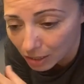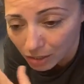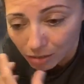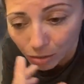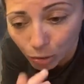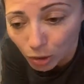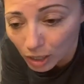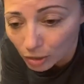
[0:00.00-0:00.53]

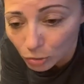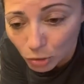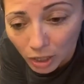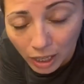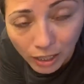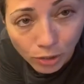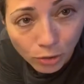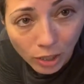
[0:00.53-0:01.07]
You can
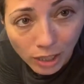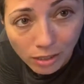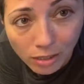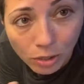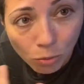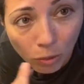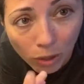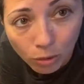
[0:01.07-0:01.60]
rehydrate
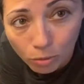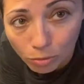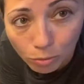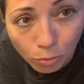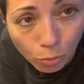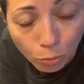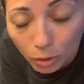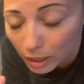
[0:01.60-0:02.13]
it when you're
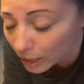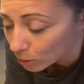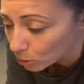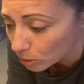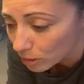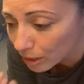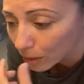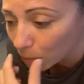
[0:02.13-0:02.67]
willing
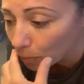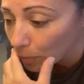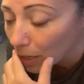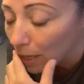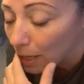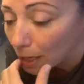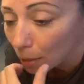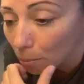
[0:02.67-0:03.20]
to
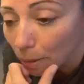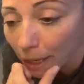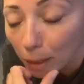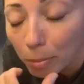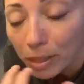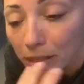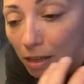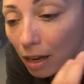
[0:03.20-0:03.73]
come back.
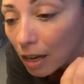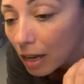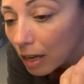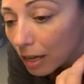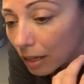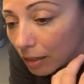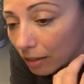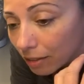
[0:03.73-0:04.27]
But
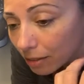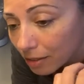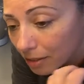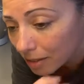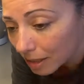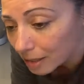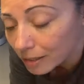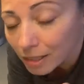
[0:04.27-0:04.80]

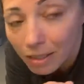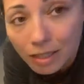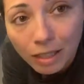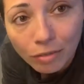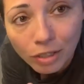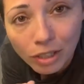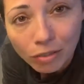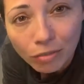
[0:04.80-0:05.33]
starters
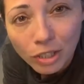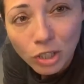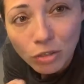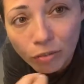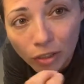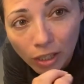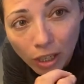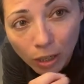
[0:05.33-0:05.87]
live in the fridge
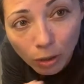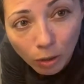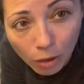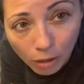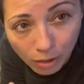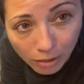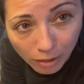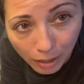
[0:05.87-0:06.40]
for a
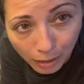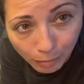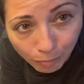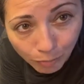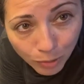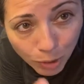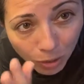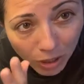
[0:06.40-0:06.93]
long time,
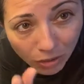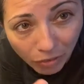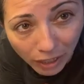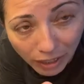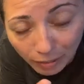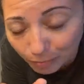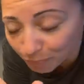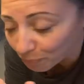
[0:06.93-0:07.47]
so it's
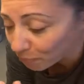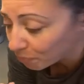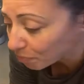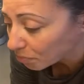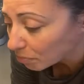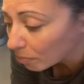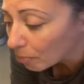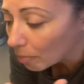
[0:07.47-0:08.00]
fine.
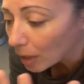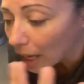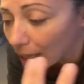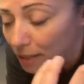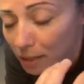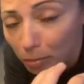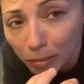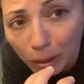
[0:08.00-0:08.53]

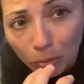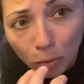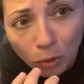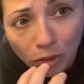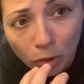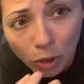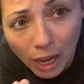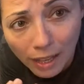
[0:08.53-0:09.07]
And sometimes
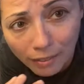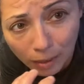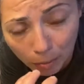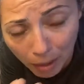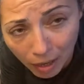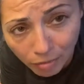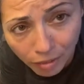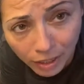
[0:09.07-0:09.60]
what you end up
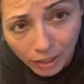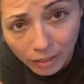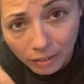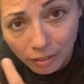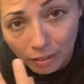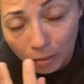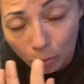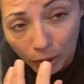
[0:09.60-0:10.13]

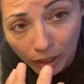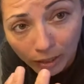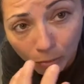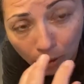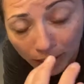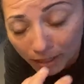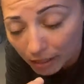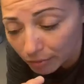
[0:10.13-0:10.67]
having, when
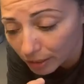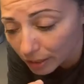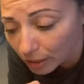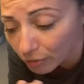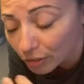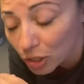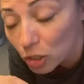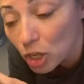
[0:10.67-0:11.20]
it's living in the
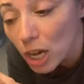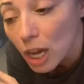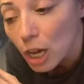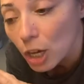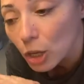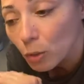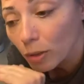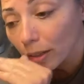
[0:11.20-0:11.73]
fridge,
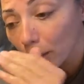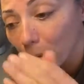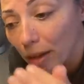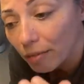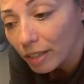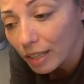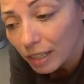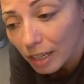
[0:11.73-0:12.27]
you end up
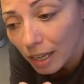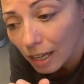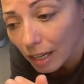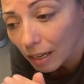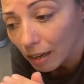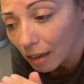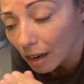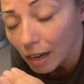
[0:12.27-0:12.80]
having
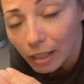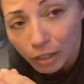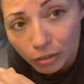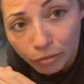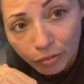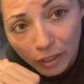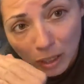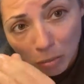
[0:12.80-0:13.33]
a hard
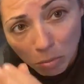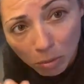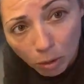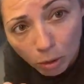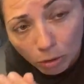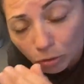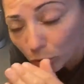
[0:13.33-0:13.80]
film on